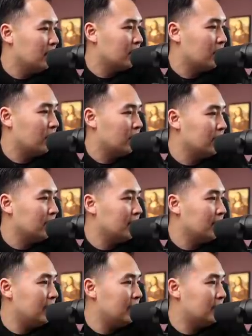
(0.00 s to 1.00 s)

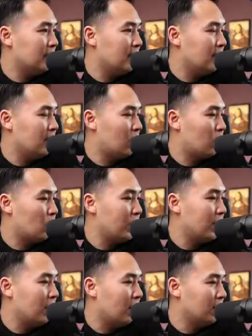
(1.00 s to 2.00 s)
Currently, it is uh,
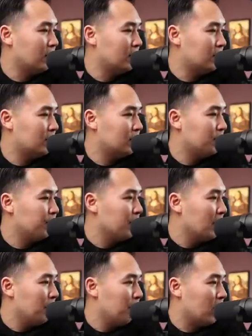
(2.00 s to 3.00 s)
$3
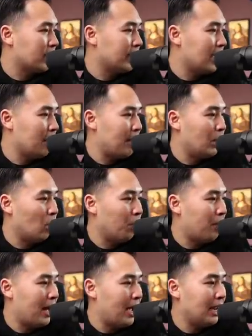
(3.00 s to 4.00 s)
market cap. I don't
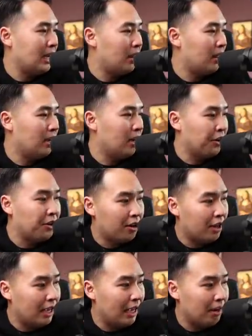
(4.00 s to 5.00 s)
buy anything
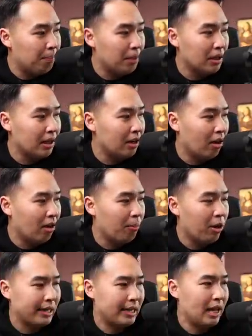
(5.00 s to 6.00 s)
under a billion dollar
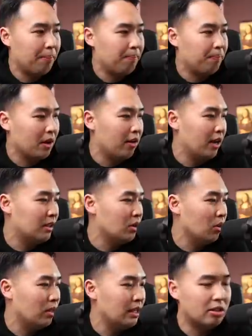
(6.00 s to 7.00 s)
market cap. All right.
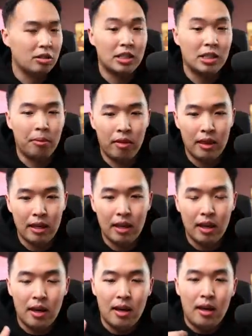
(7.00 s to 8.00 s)
So these are some of the,
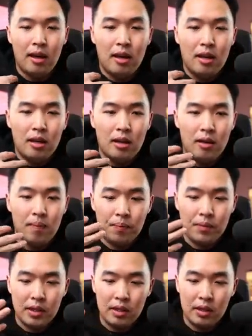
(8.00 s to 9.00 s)

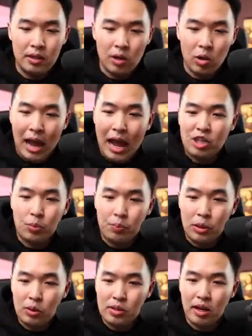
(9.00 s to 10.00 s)
you know,
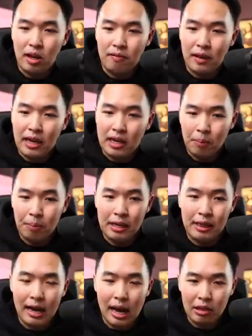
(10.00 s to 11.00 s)
attributes of a company
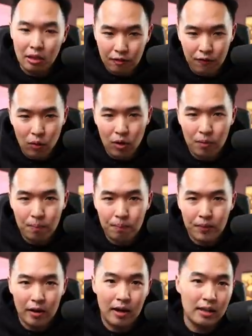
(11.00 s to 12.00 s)
that I look for.
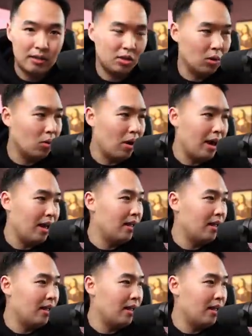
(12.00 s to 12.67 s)
All right. So